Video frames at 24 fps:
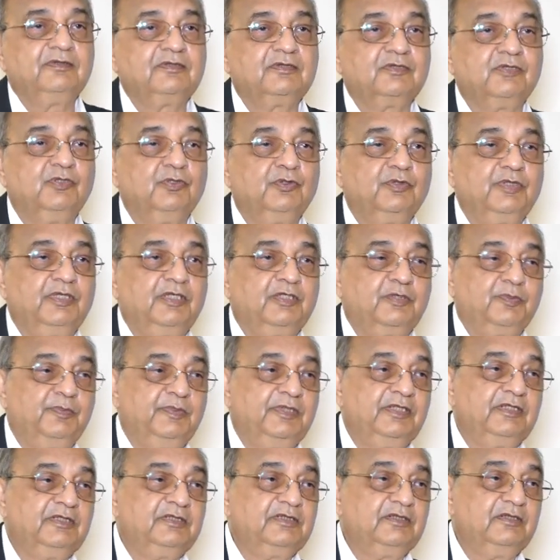So it
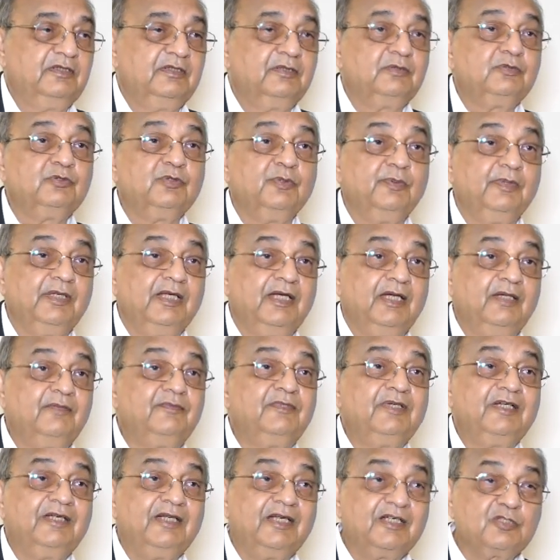means you will have
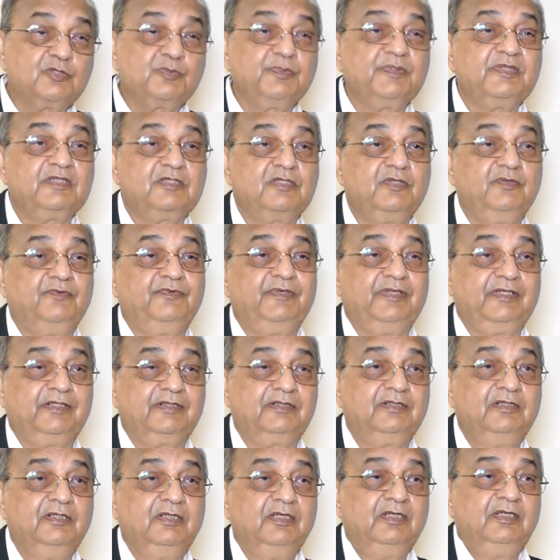a dead space
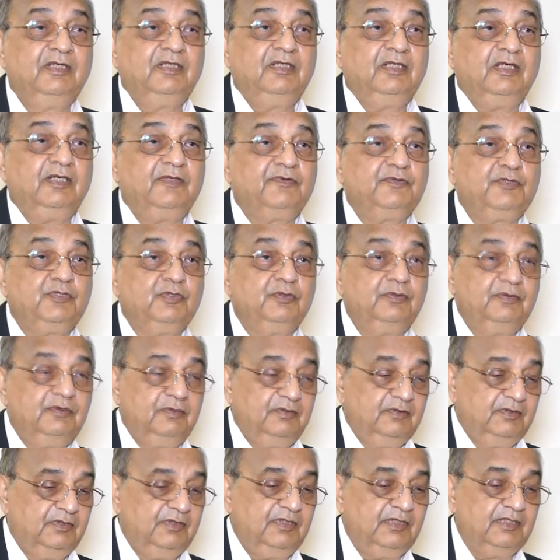effect. If you
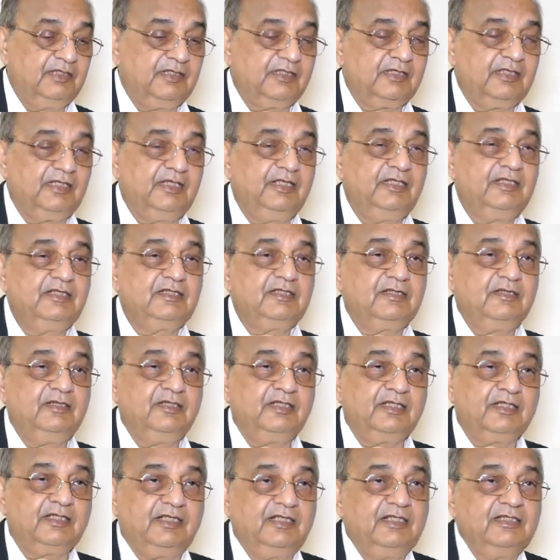decrease
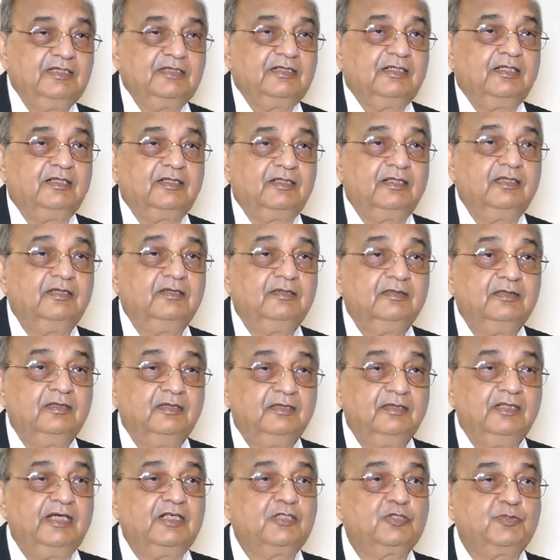the
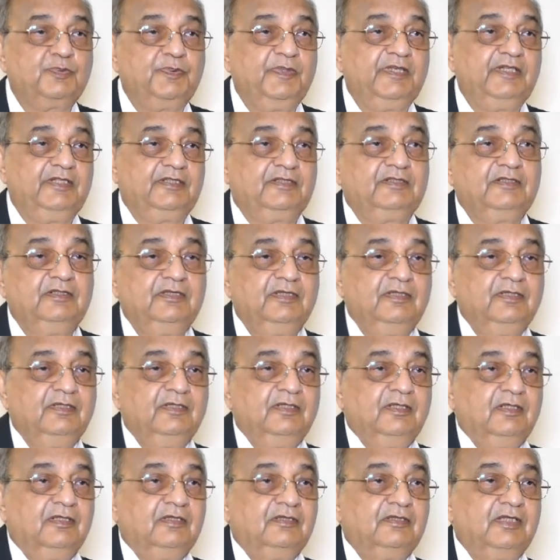dead space,
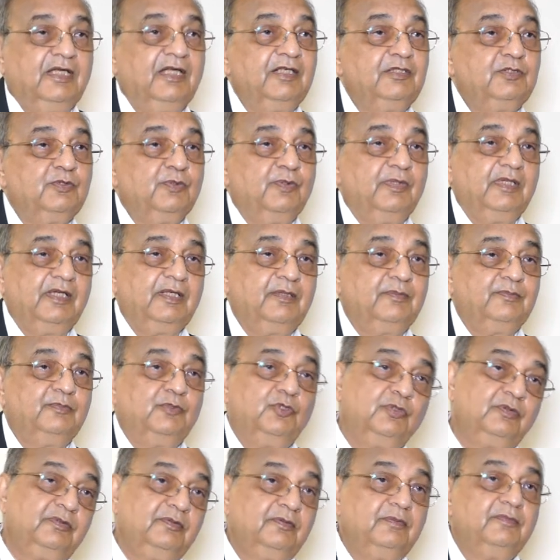then you will have
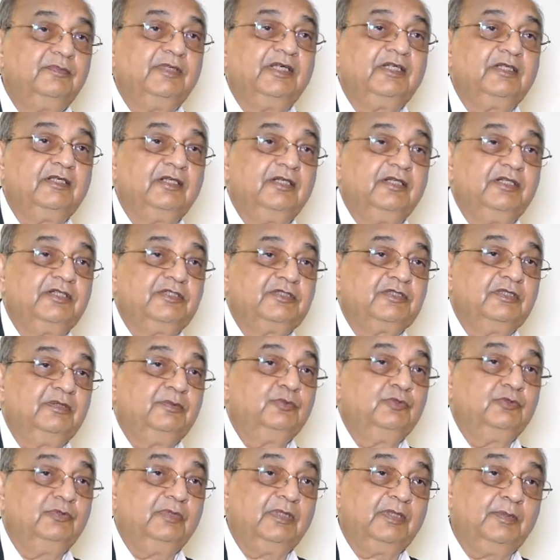more ventilation,
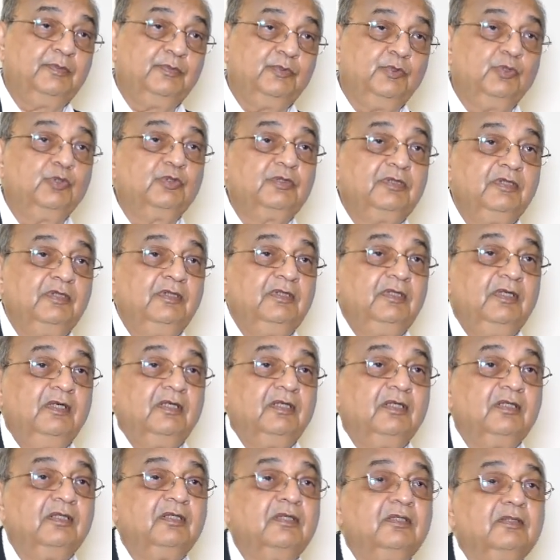you will have more
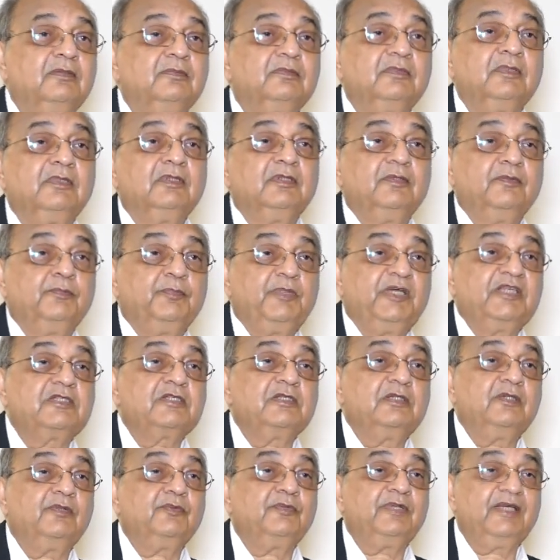
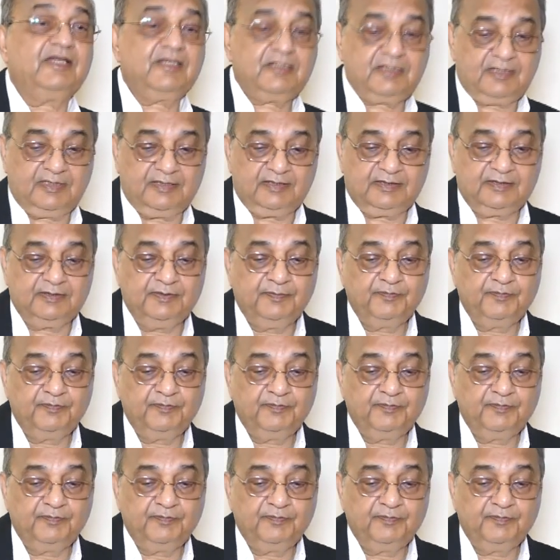passage of gases.